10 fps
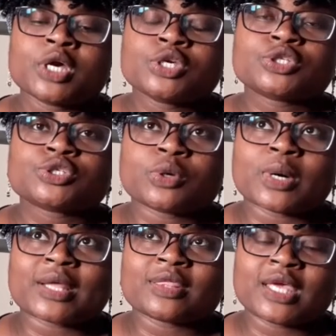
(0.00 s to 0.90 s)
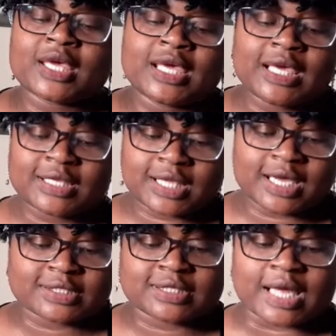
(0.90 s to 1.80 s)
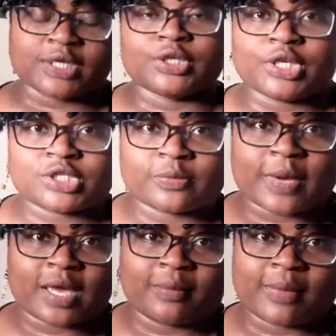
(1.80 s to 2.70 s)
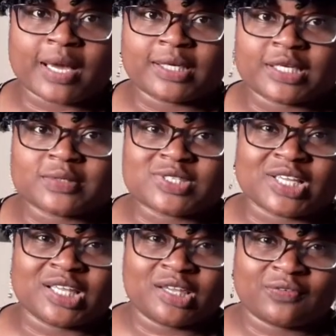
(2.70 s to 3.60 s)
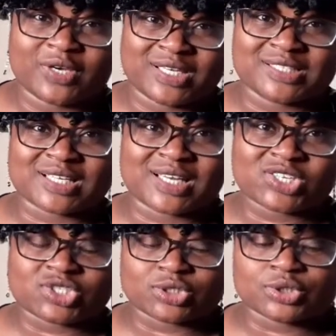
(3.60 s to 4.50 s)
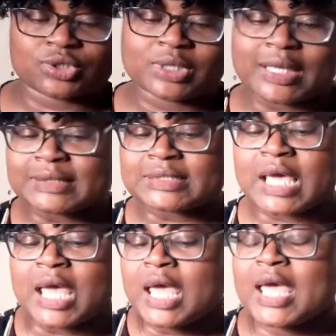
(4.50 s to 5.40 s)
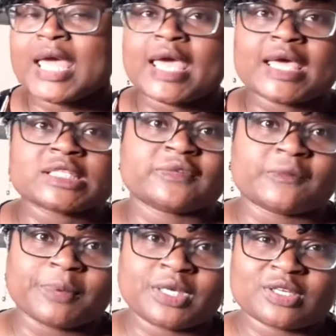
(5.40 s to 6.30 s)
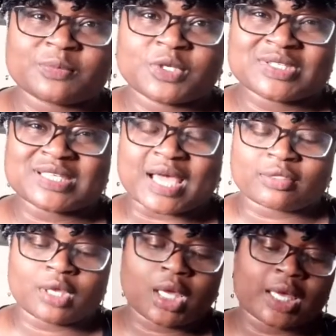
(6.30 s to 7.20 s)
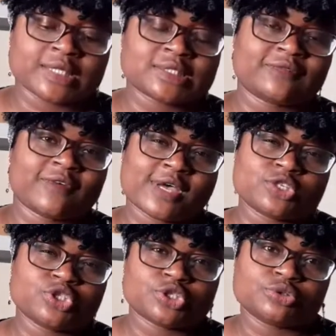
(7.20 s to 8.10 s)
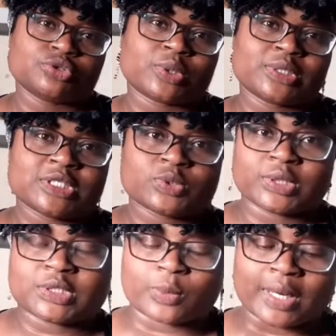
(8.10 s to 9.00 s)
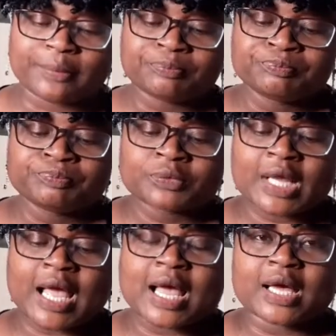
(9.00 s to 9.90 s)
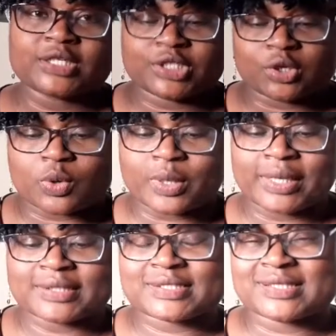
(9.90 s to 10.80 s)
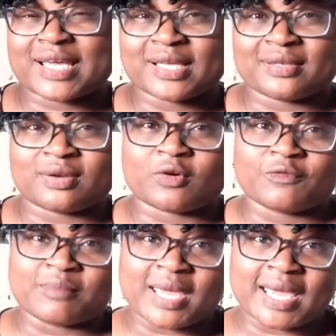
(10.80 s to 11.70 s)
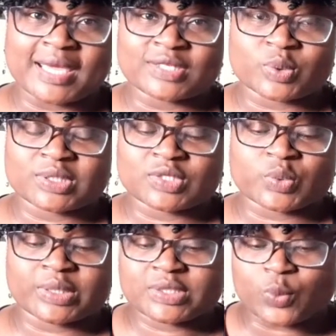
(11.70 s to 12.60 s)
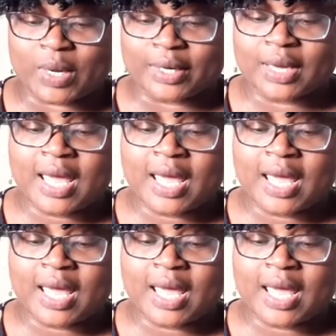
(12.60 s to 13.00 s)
So I think key dates that you need to bear in mind, especially if you're an international student, is for PwC, I think it's 1st June 2021, Deloitte 10th of May 2021,